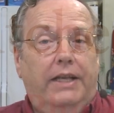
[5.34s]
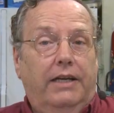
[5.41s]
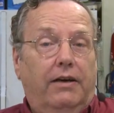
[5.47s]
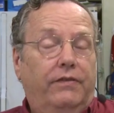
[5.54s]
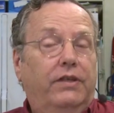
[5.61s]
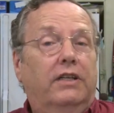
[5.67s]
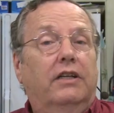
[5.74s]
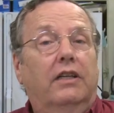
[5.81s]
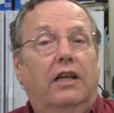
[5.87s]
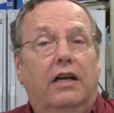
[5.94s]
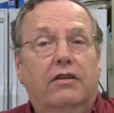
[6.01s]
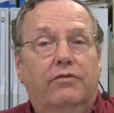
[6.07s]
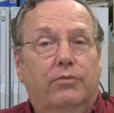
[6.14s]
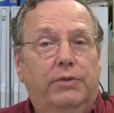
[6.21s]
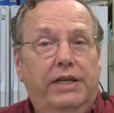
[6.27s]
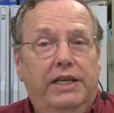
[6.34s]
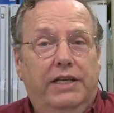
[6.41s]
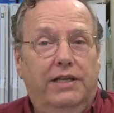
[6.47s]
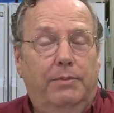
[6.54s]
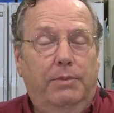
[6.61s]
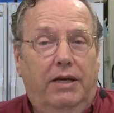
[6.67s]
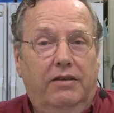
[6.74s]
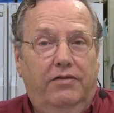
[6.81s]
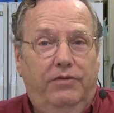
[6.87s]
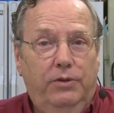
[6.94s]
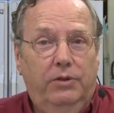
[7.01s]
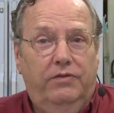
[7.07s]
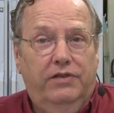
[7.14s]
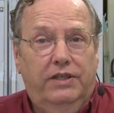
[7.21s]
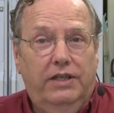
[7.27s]
Now, I've done a lot of reading about
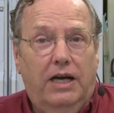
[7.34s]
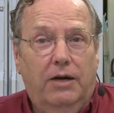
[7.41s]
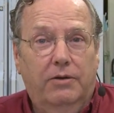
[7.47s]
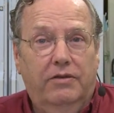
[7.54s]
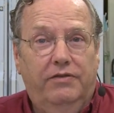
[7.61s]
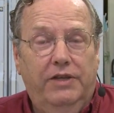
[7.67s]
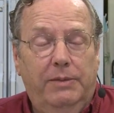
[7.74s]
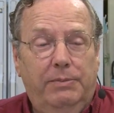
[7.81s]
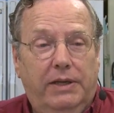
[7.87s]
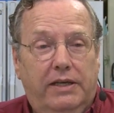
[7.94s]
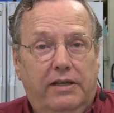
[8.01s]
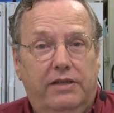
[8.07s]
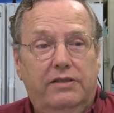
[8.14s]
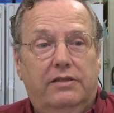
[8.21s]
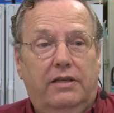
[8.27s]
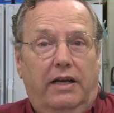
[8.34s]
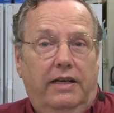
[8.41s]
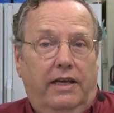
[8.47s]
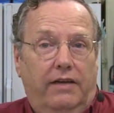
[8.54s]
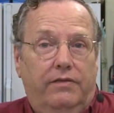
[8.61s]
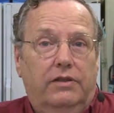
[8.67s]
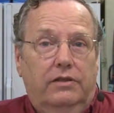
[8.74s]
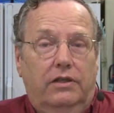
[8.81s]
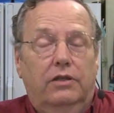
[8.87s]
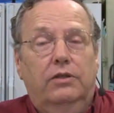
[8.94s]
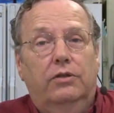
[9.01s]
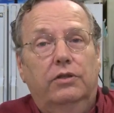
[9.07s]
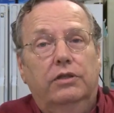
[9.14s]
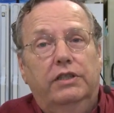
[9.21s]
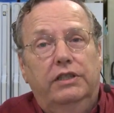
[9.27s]
food photography because I have a
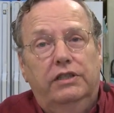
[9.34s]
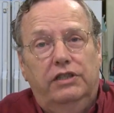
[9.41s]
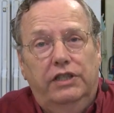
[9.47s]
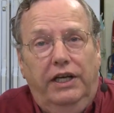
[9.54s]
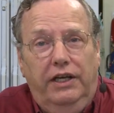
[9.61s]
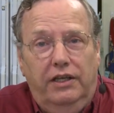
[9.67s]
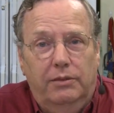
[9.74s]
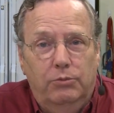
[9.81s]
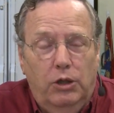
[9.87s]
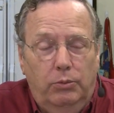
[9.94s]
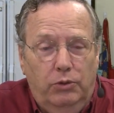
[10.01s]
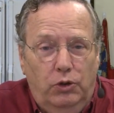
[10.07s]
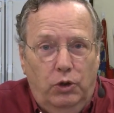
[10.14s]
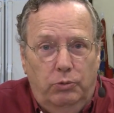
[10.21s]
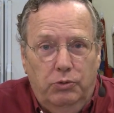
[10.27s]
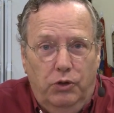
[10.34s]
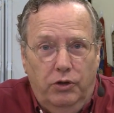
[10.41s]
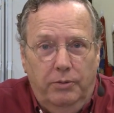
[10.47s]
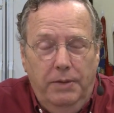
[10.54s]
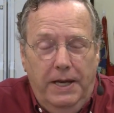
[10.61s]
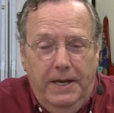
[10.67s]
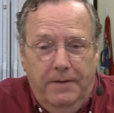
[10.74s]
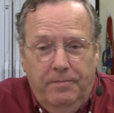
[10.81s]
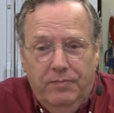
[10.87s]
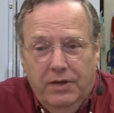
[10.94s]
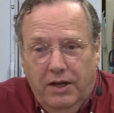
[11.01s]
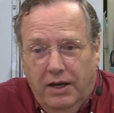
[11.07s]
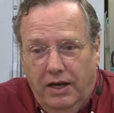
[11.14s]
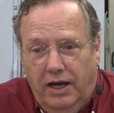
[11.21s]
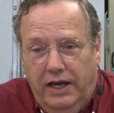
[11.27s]
cooking channel, Mobile Home Gourmet,
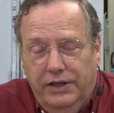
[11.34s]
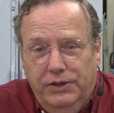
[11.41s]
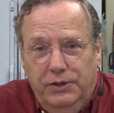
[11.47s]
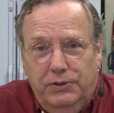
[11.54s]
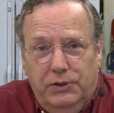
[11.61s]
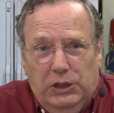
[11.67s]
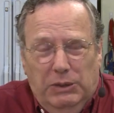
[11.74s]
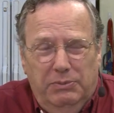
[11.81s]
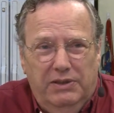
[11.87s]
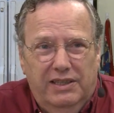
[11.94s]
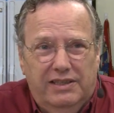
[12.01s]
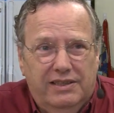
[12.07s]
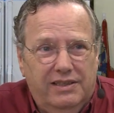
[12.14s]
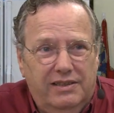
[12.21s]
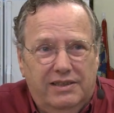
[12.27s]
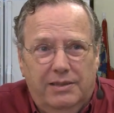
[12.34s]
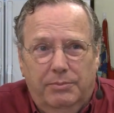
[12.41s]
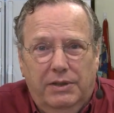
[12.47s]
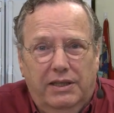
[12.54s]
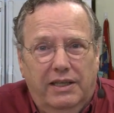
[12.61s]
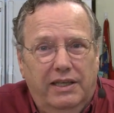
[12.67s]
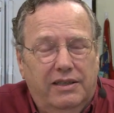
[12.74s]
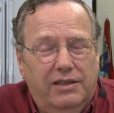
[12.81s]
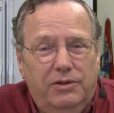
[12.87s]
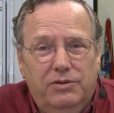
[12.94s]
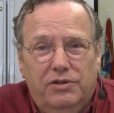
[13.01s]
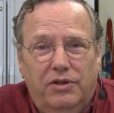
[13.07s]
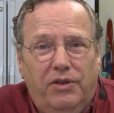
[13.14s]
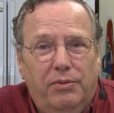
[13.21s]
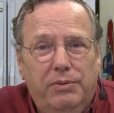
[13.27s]
on YouTube that's got something like close
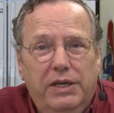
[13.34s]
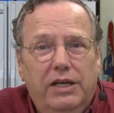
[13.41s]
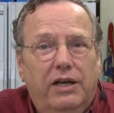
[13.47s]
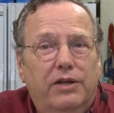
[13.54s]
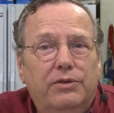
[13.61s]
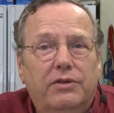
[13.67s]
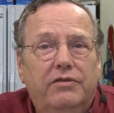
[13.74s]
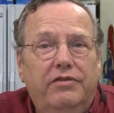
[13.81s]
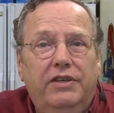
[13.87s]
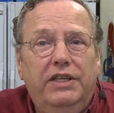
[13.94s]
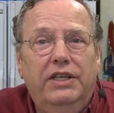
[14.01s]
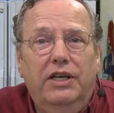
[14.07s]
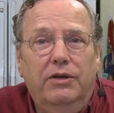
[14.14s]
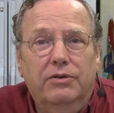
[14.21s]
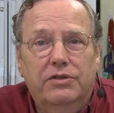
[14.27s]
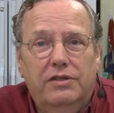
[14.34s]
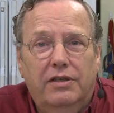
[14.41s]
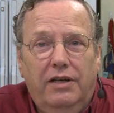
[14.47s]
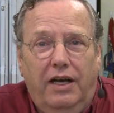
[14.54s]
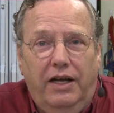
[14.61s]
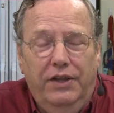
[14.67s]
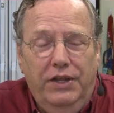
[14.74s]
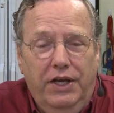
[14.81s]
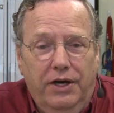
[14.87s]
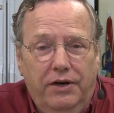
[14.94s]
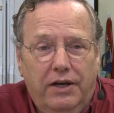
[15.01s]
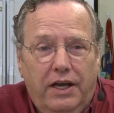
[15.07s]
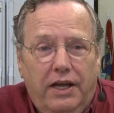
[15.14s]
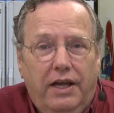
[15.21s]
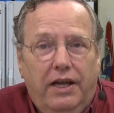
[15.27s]
to 300 videos on there.